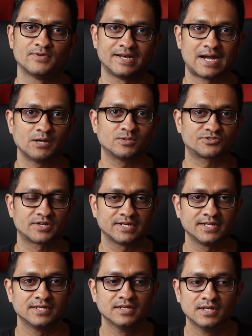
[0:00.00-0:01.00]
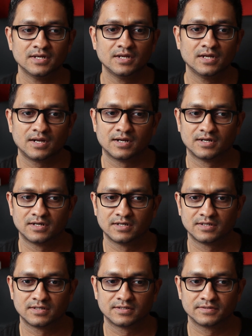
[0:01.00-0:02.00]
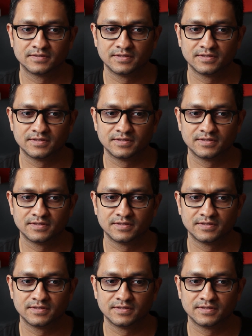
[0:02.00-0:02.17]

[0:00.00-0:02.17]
When I was running, uh,